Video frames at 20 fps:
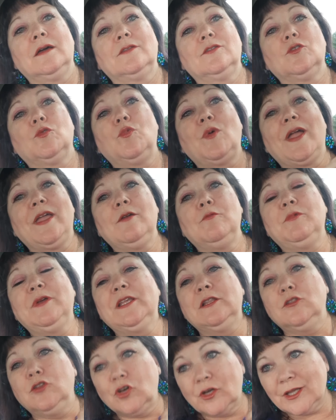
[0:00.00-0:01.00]
the way
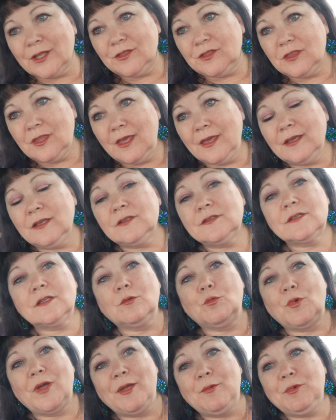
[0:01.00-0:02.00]
we look at things,
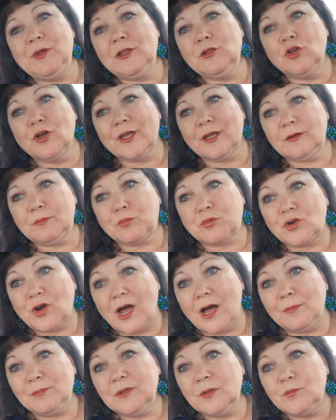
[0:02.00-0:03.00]
the way we look at a
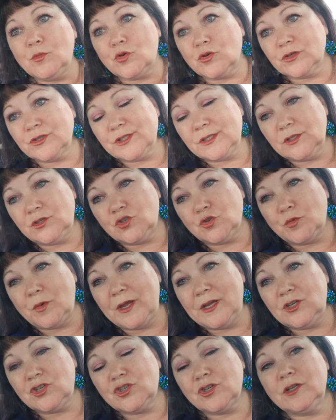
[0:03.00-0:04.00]
problem or a
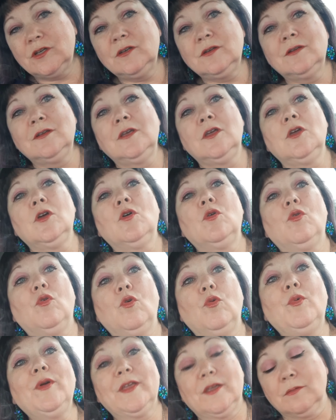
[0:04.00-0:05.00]
situation,
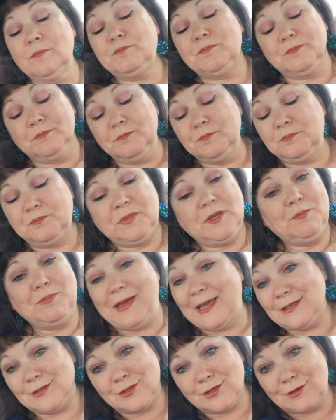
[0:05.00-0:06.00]
or we could be
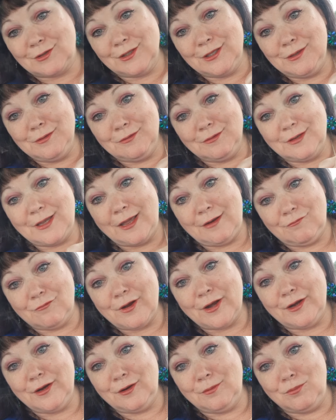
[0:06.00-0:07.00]
basically getting
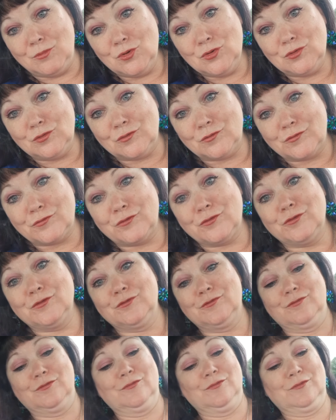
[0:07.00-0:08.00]
ready to move.
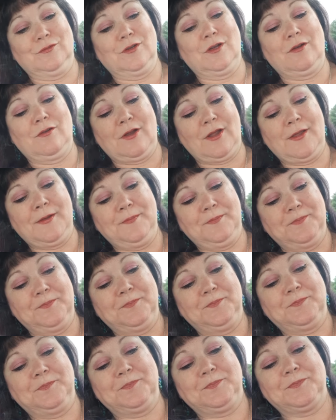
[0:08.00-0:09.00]
All right,
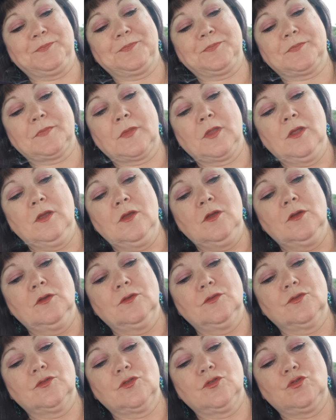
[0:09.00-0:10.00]

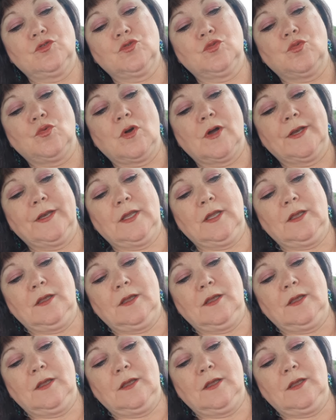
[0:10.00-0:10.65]
so 20.